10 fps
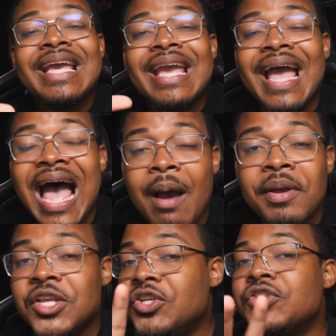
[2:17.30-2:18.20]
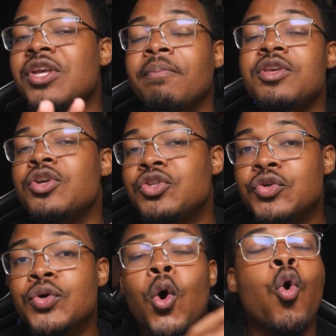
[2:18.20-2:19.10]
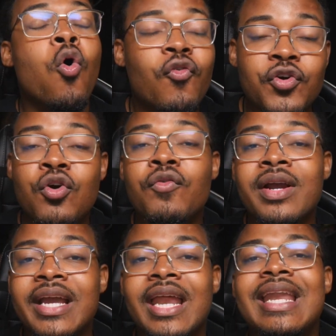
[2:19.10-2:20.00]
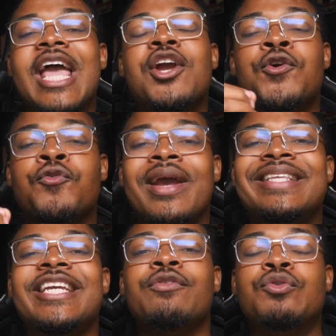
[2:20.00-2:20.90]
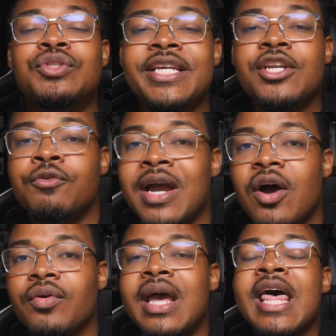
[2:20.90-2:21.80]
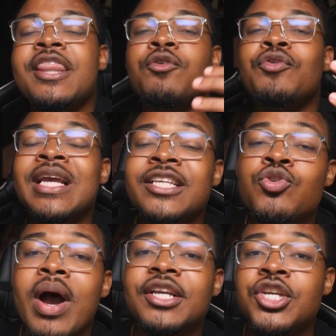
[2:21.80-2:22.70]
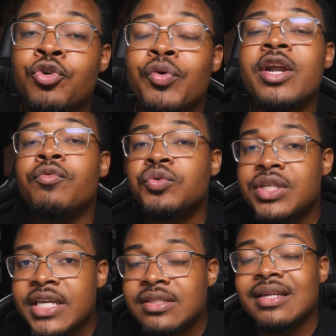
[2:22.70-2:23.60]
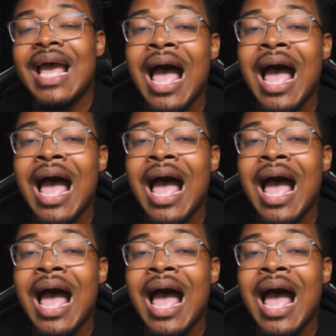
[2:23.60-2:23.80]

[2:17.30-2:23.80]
A habit is just something you do over and over again and create a routine around. And the reason you actually create routines and